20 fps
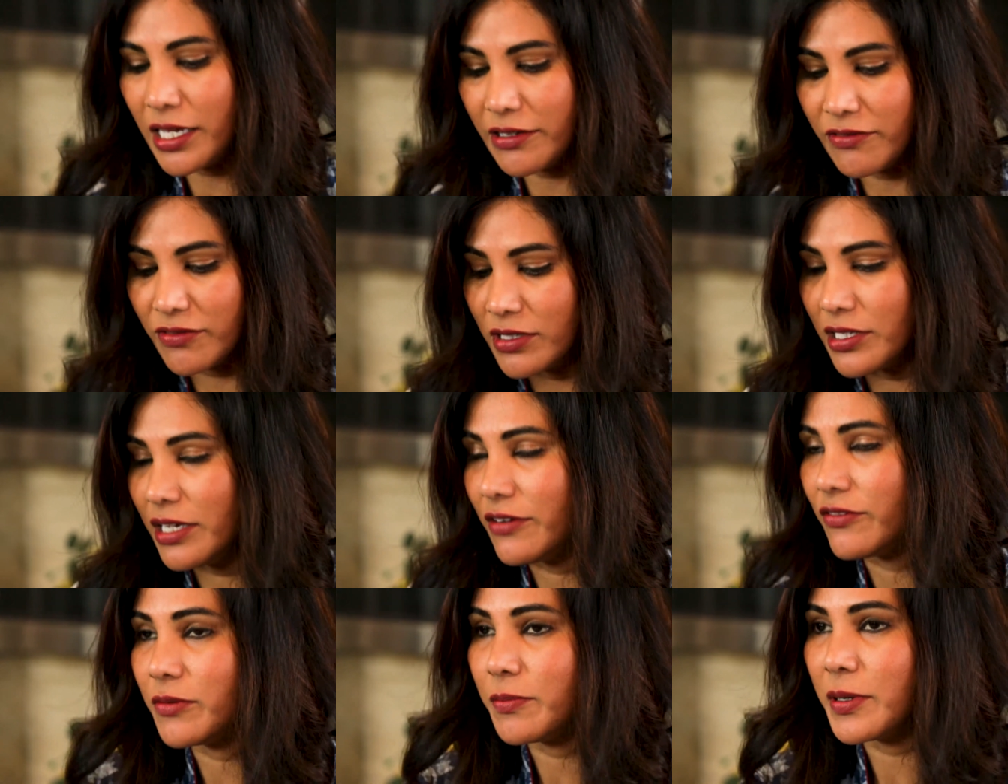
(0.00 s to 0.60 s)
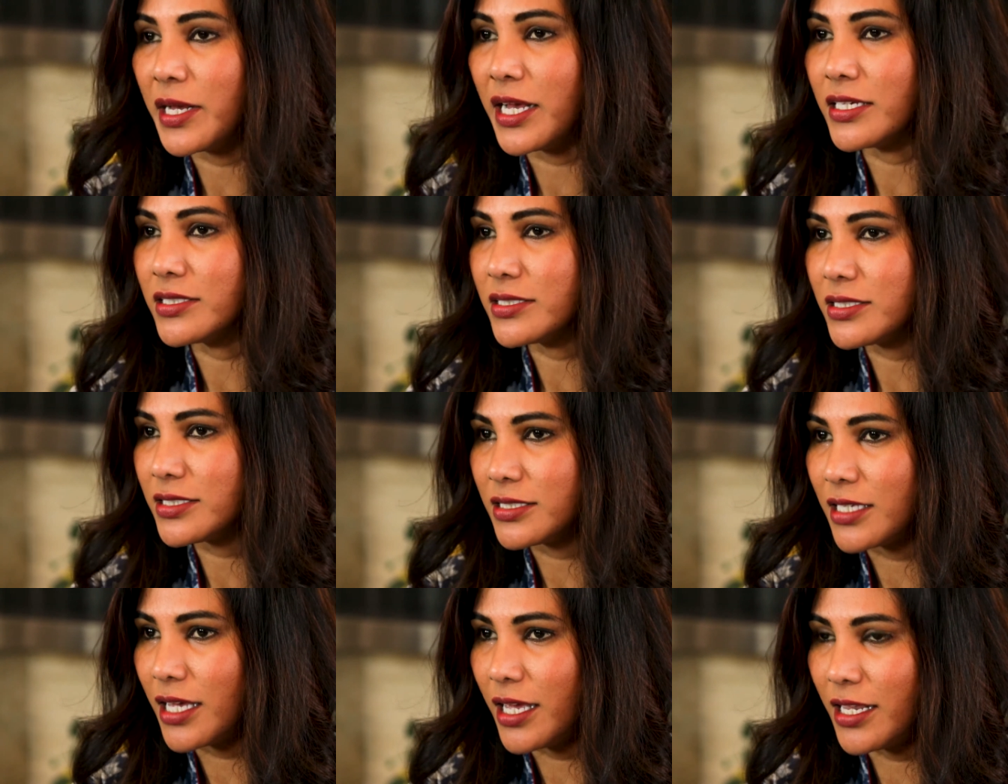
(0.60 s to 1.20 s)
I will never
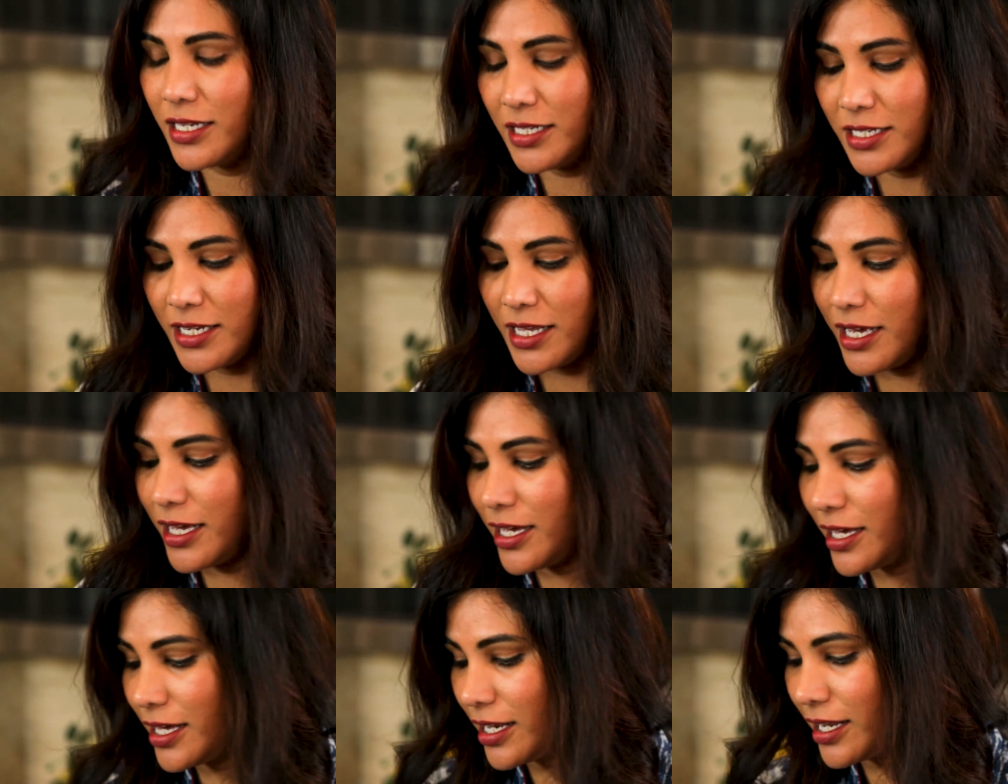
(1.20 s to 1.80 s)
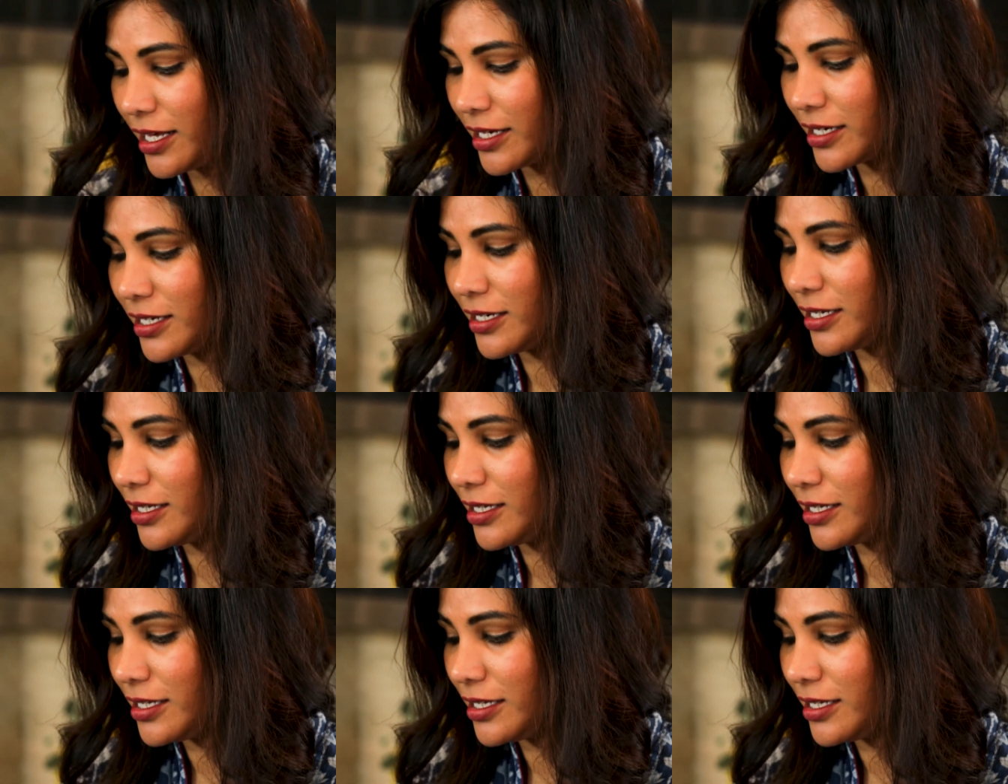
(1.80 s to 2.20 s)
pass any day, and I can